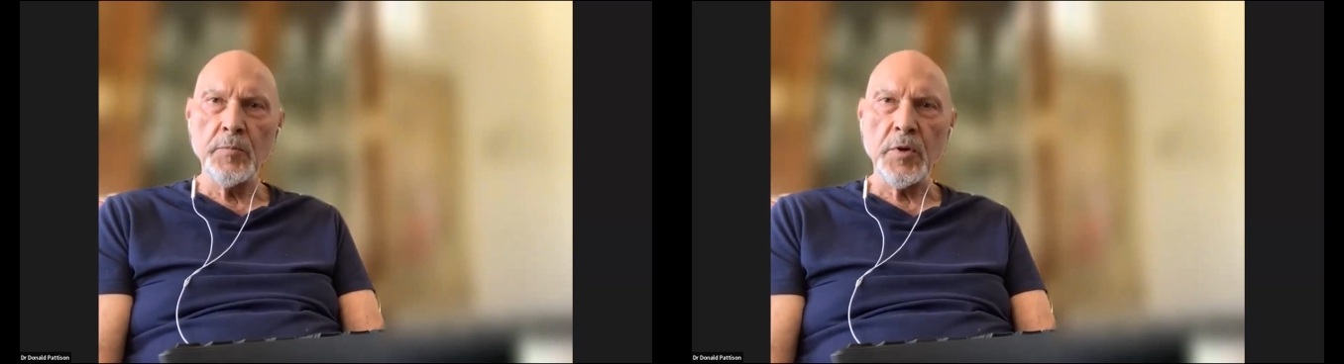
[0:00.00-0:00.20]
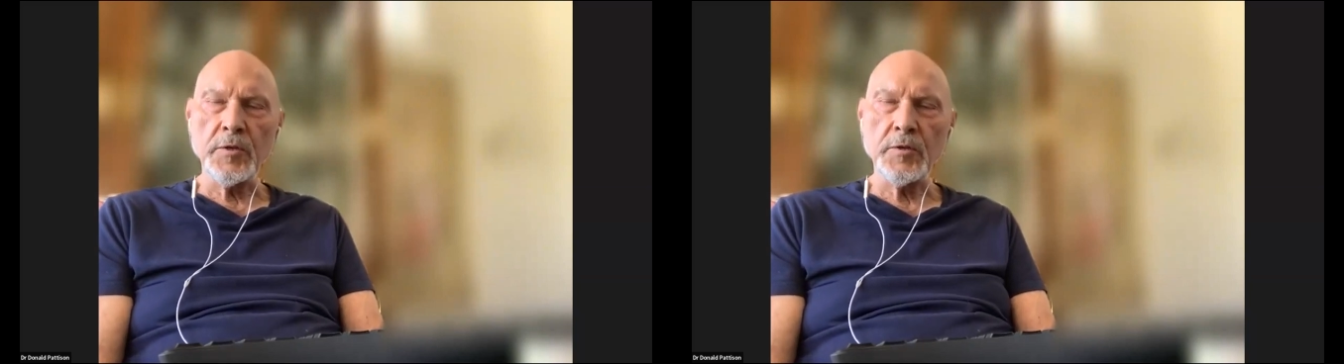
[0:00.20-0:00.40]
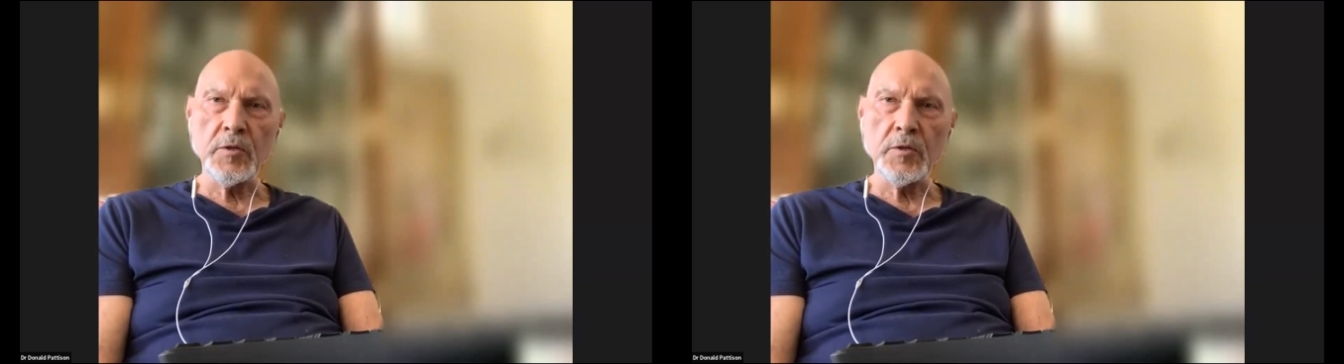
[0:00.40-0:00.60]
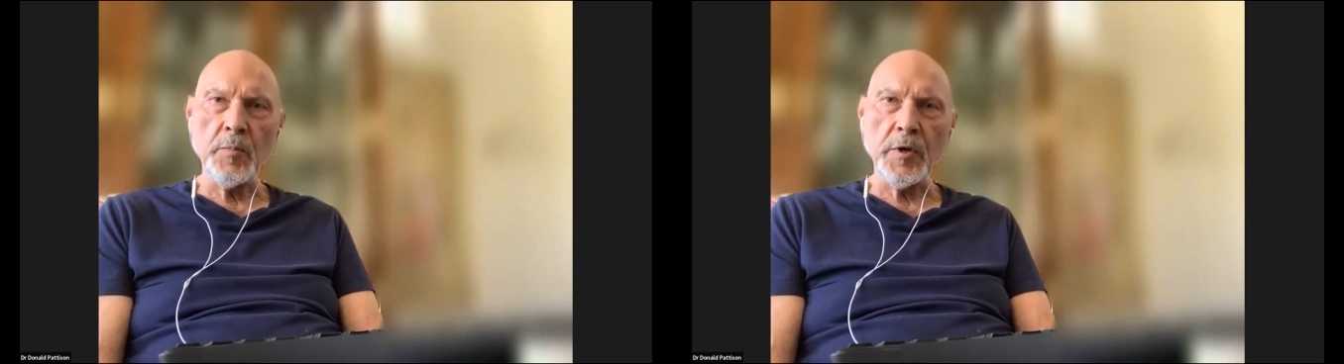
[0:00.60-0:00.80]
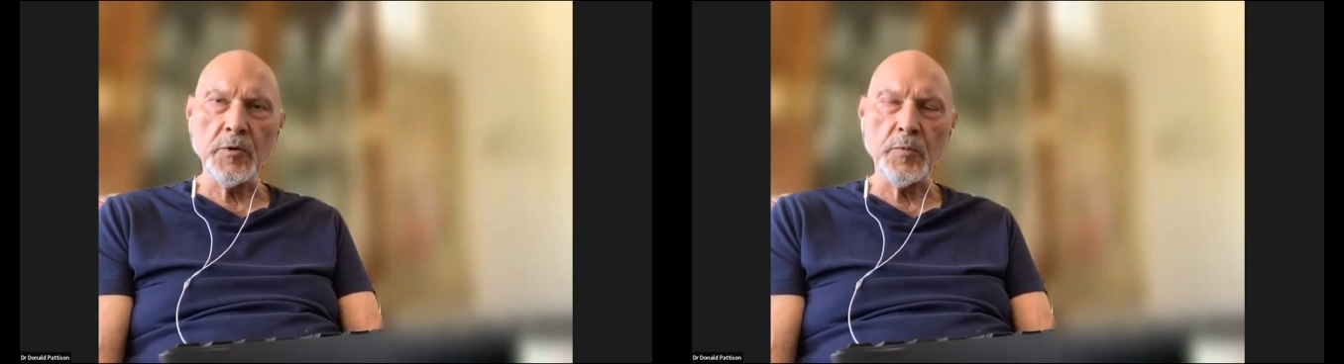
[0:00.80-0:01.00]
place it
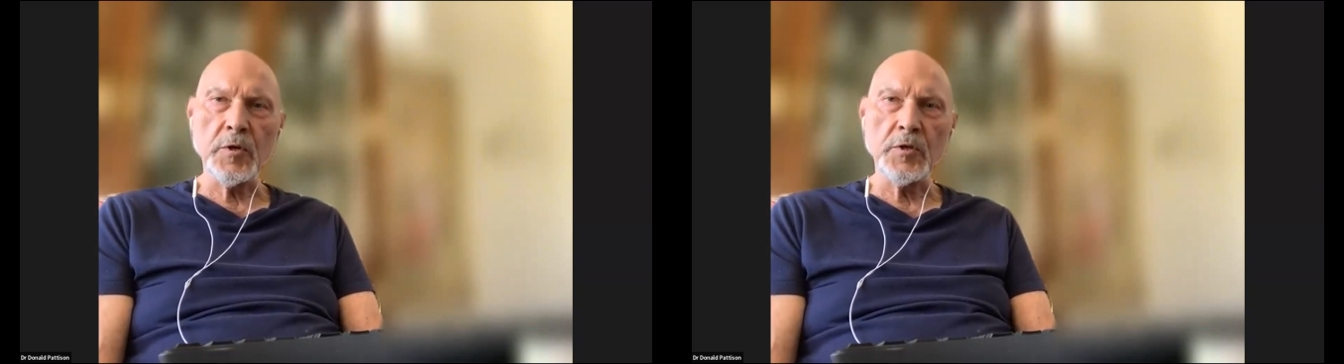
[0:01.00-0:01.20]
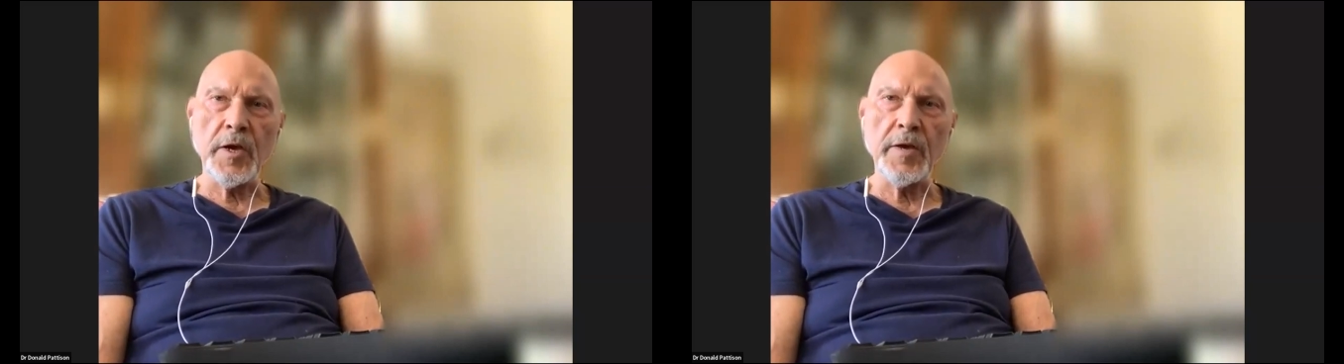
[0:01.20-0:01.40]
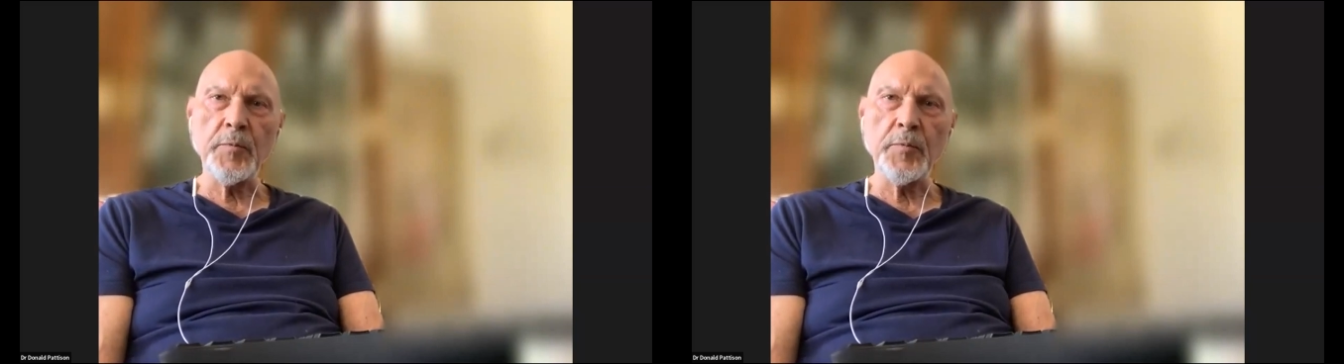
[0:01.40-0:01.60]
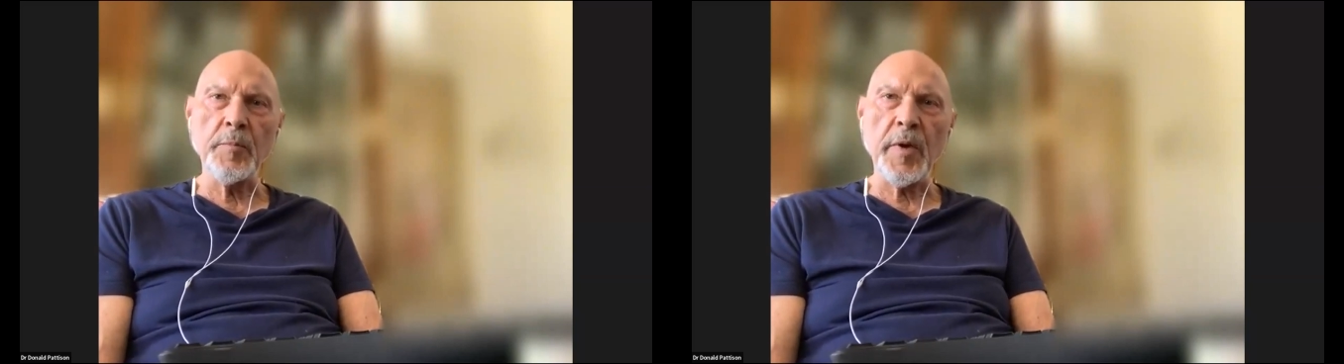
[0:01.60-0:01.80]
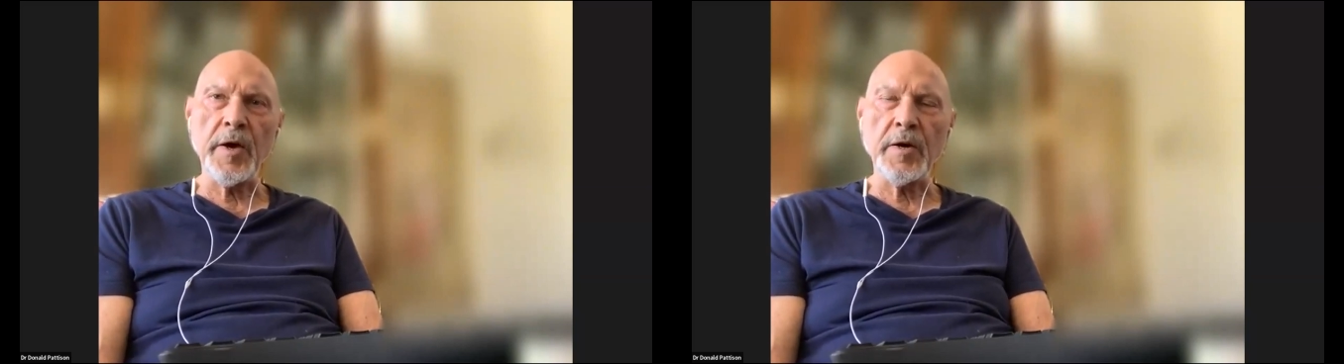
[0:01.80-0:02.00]
someplace where it's safe, put
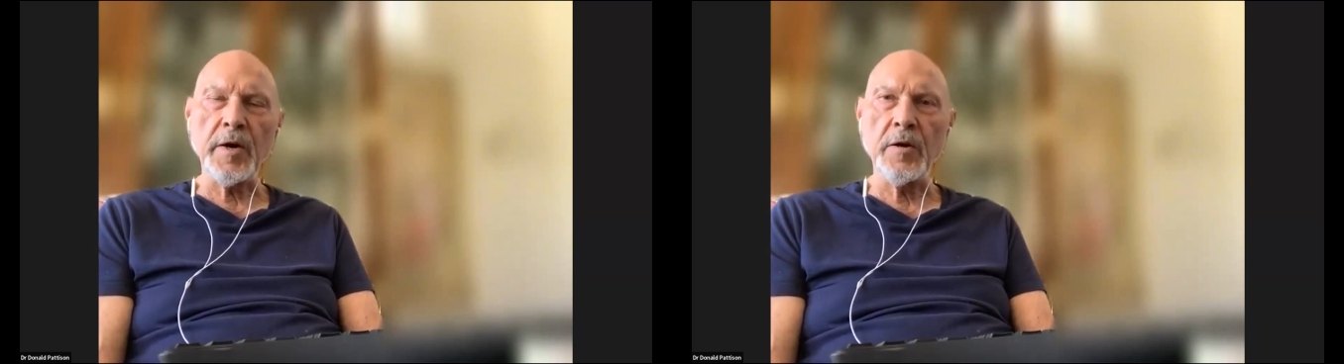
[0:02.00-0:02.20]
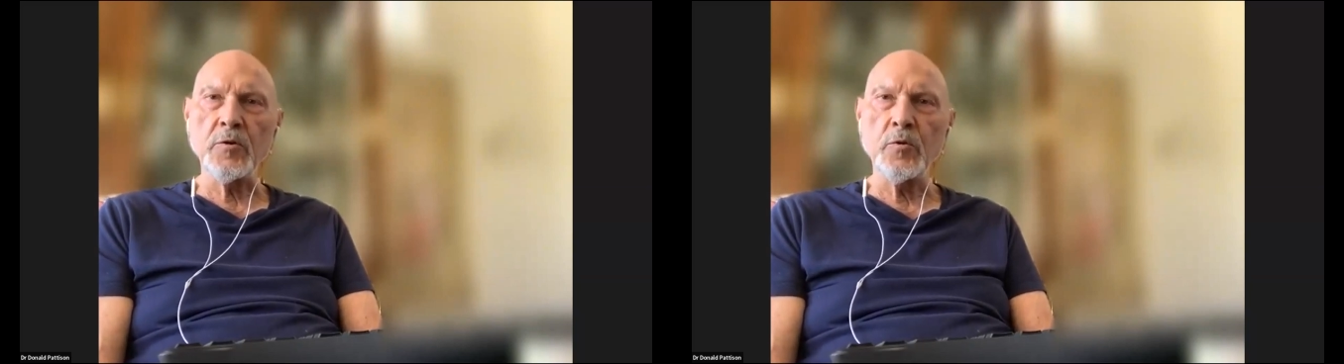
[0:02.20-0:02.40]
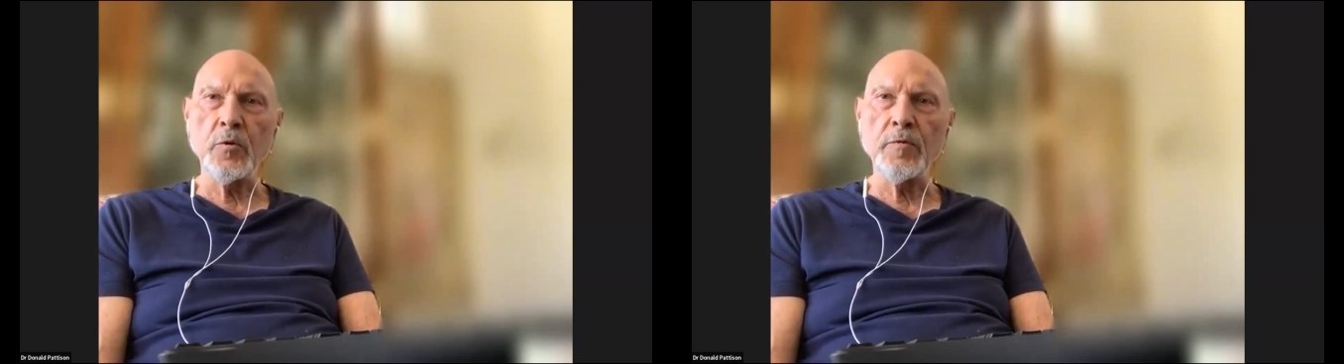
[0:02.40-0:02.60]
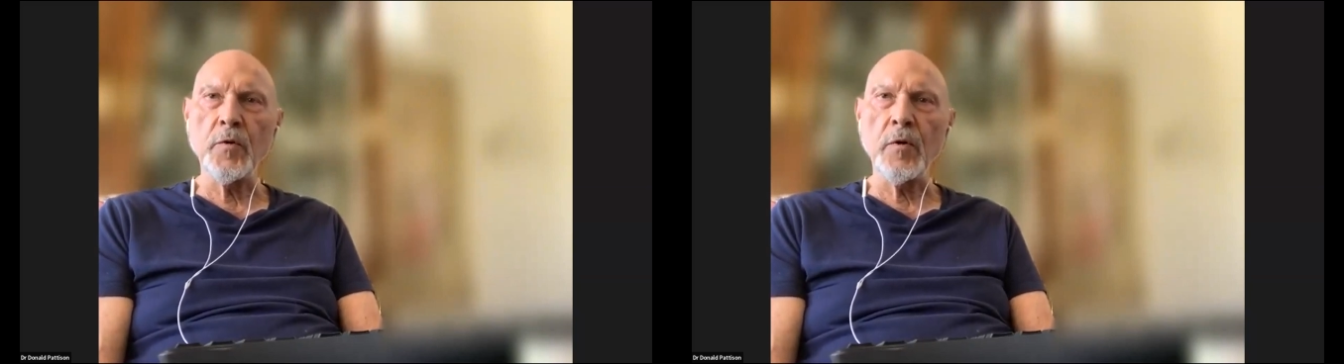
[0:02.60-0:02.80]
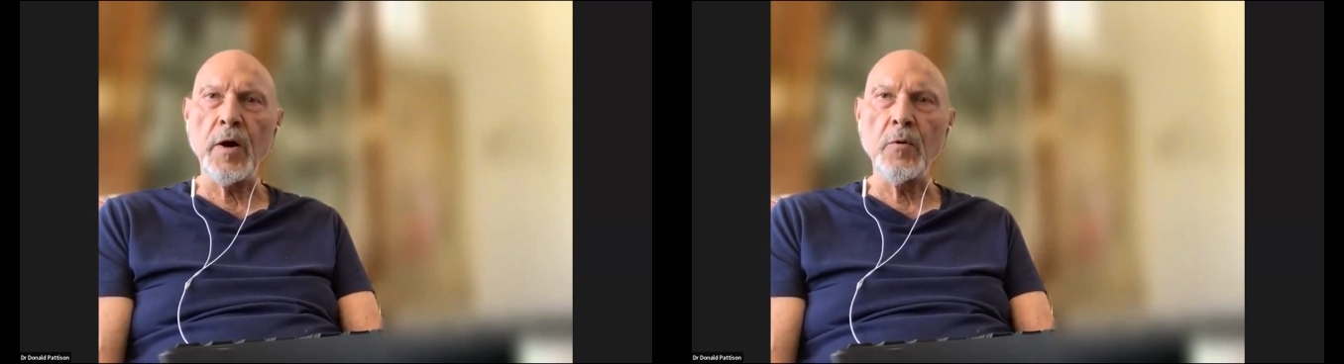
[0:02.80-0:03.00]
it back on in 2 to
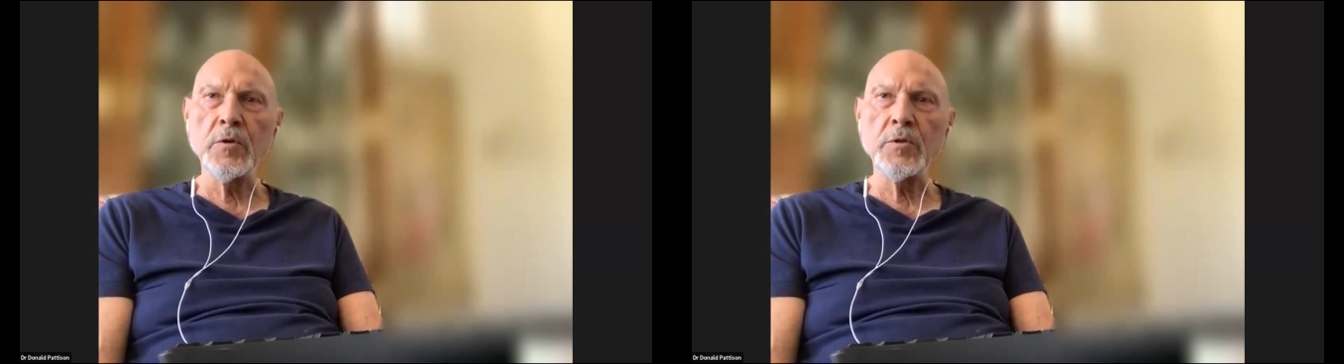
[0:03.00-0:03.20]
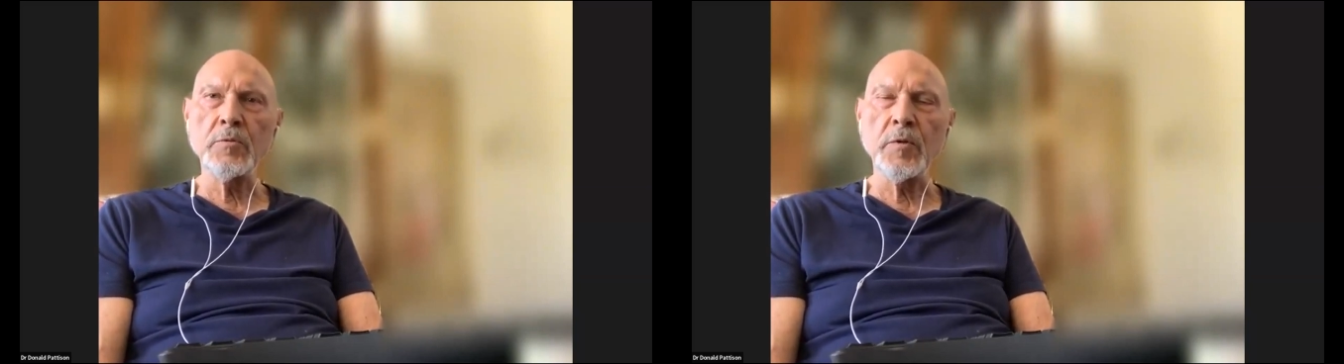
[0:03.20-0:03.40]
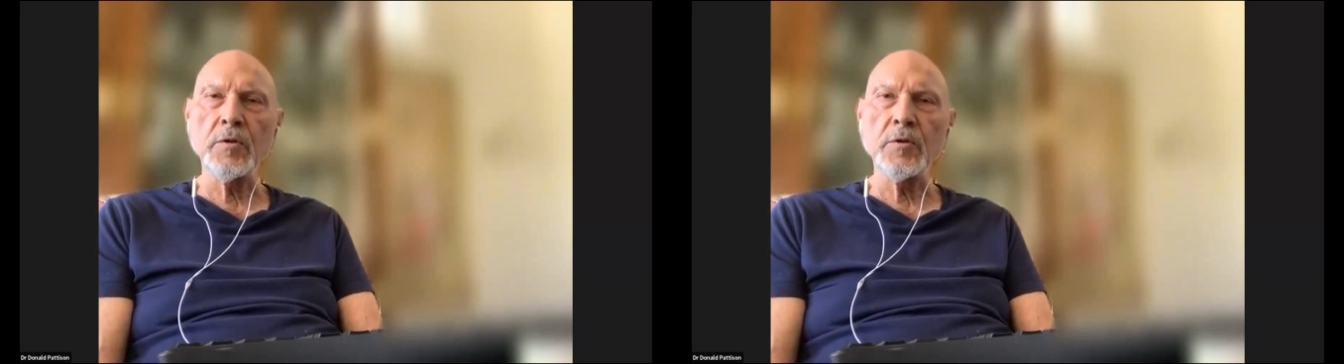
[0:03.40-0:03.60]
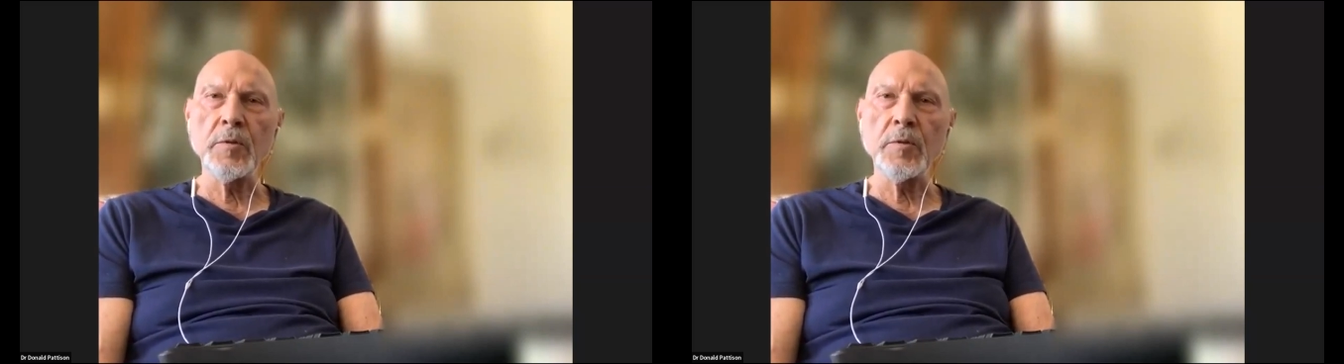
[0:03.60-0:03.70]
4 hours when the